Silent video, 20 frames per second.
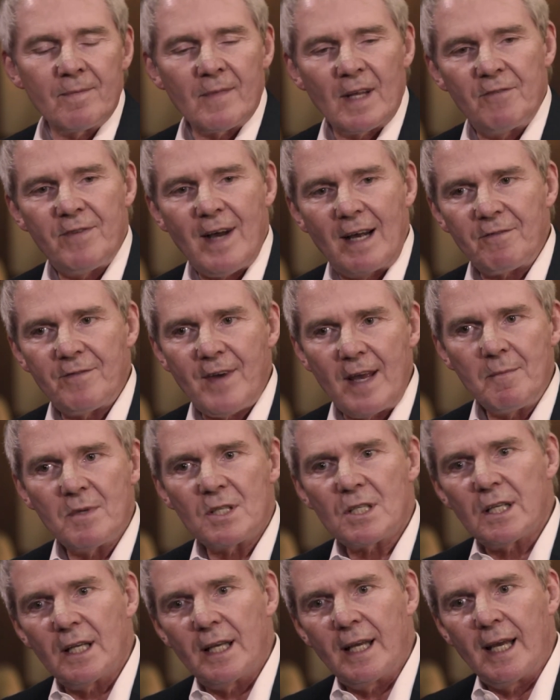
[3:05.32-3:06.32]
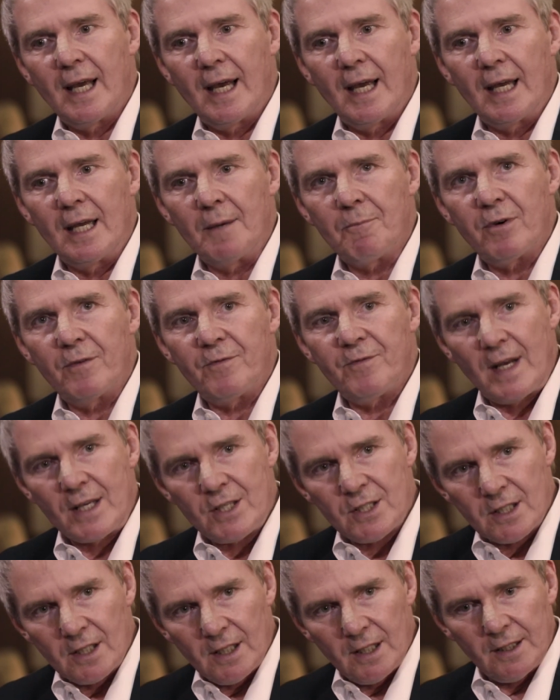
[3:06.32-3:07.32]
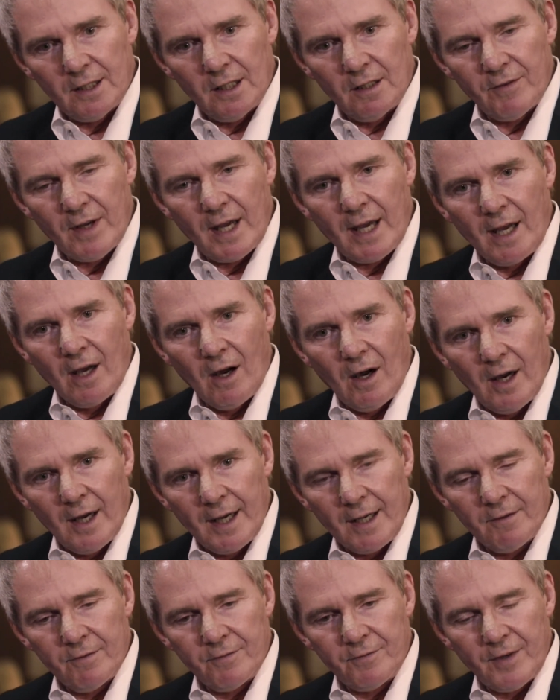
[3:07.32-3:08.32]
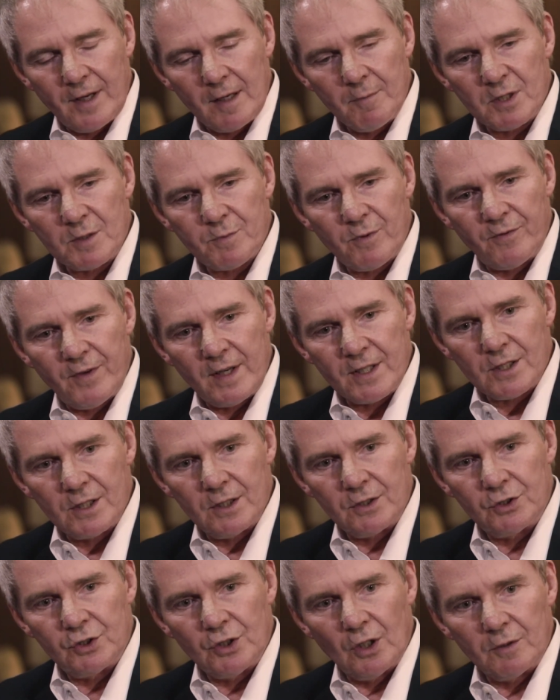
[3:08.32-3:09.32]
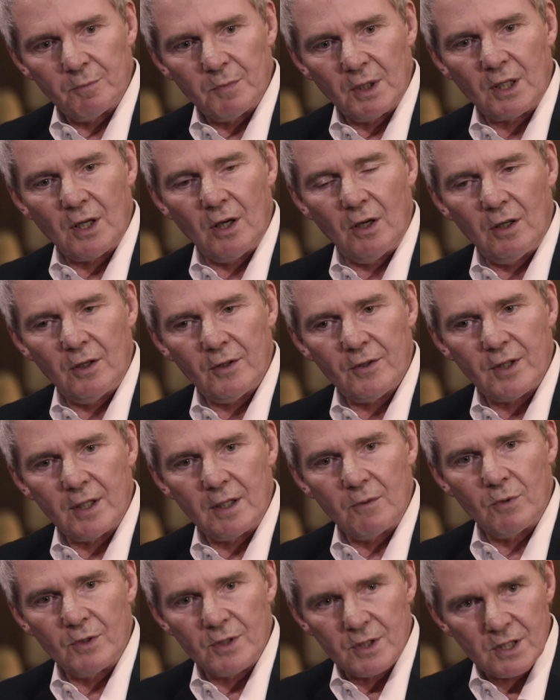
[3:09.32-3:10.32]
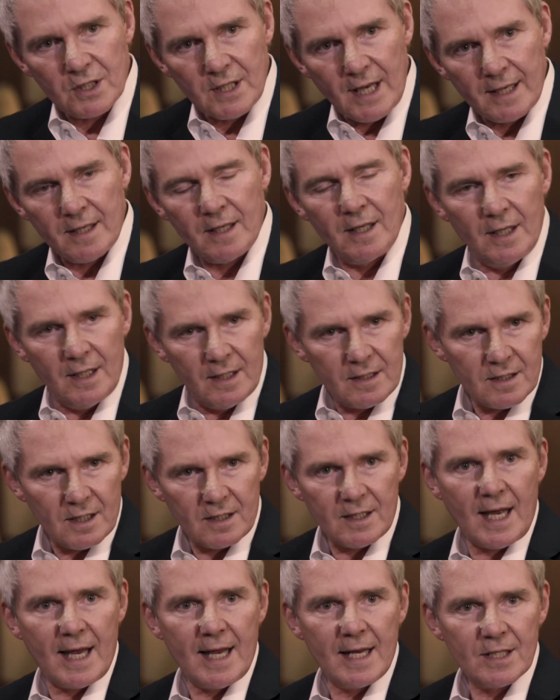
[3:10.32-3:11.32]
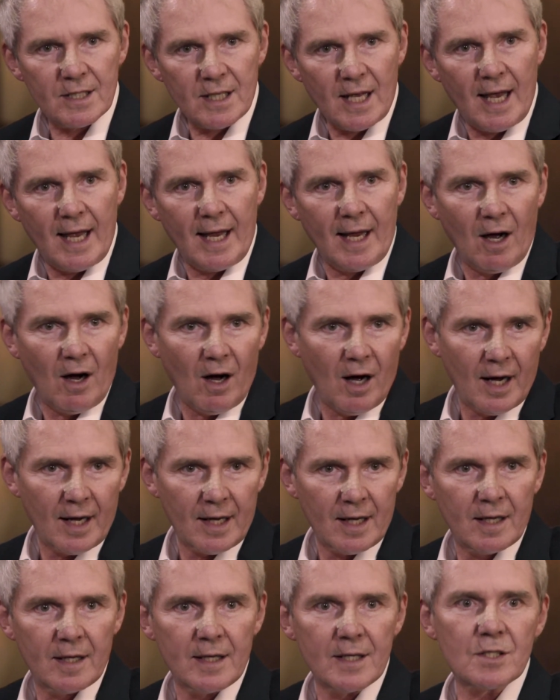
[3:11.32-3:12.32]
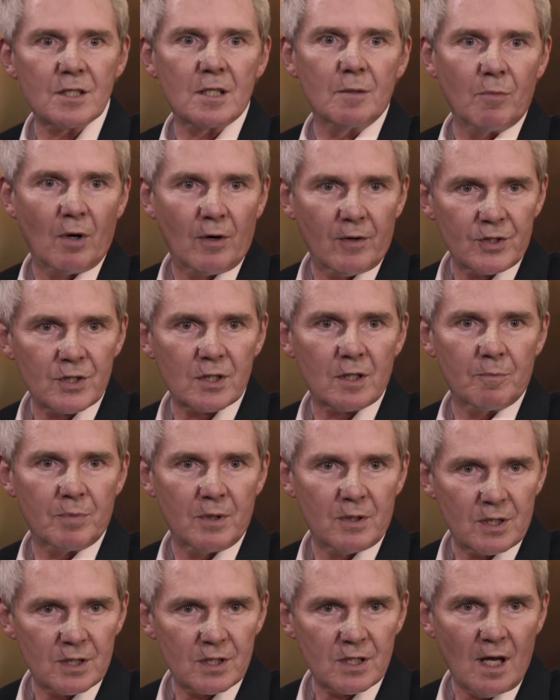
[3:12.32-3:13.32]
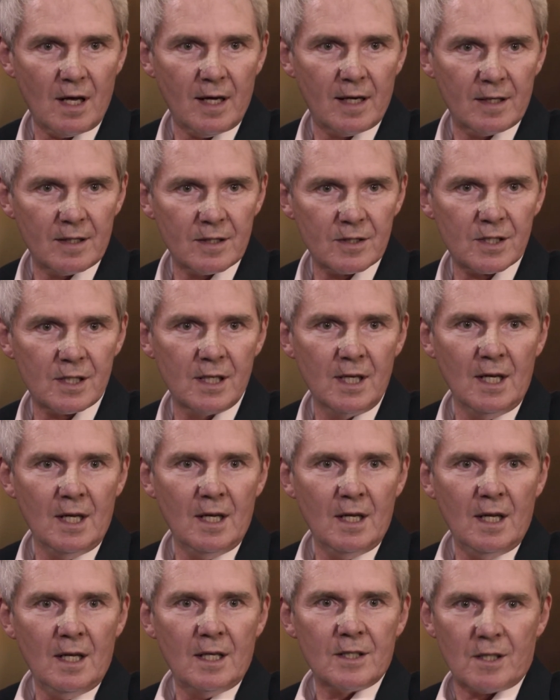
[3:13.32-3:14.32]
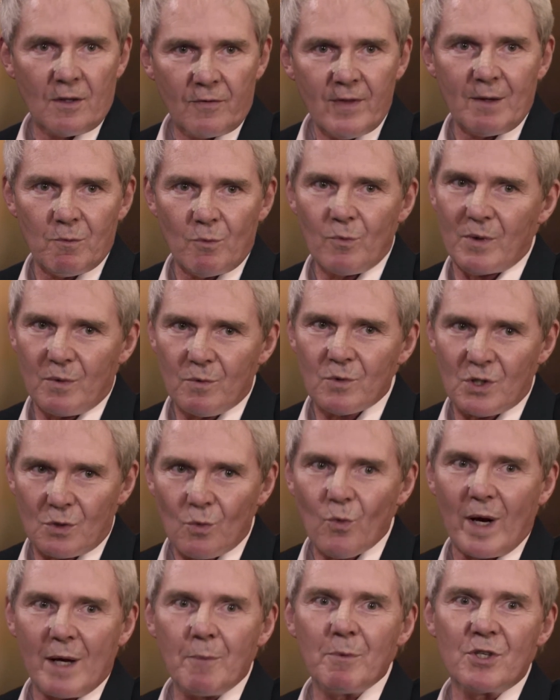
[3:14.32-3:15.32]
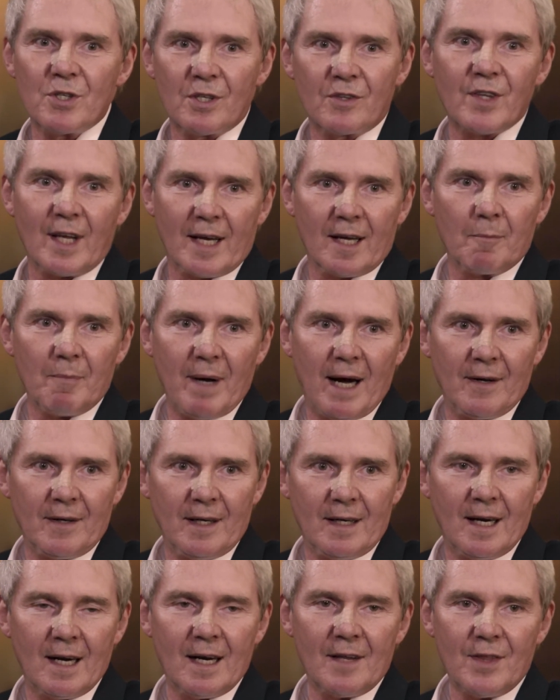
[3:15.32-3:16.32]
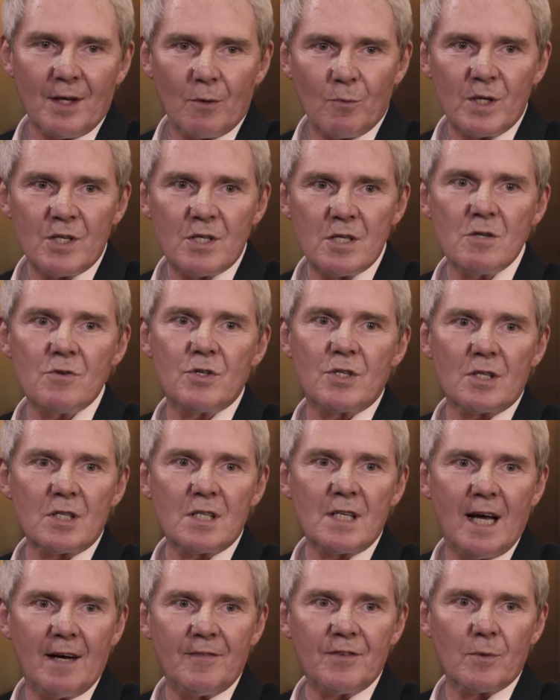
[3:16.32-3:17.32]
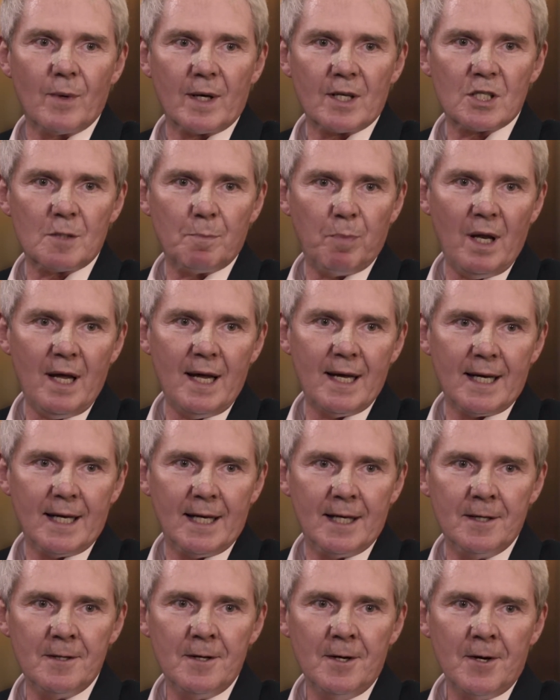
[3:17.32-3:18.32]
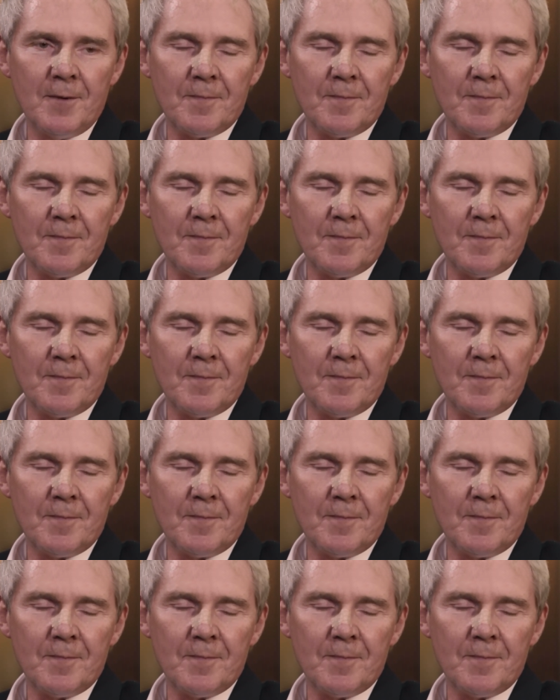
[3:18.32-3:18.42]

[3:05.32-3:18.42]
In fact, famously, a professor of AI, famous professor John McCarthy, once said, "Today's AI is tomorrow's computer science." So that's the way we should think about it. And I think we do just have to explain